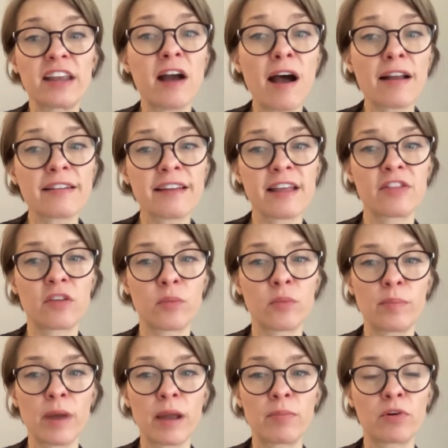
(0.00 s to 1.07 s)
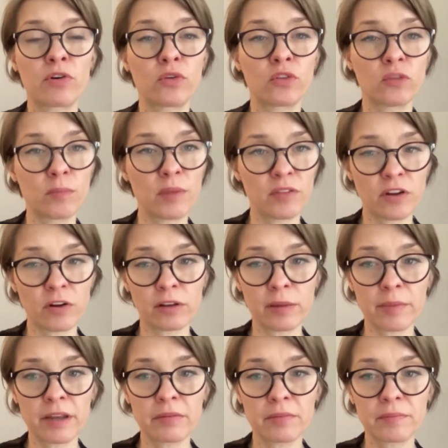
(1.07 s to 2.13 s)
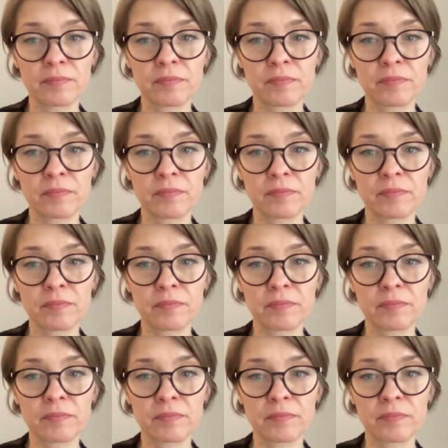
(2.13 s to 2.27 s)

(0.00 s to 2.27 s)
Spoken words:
content that we might produce meet their limit.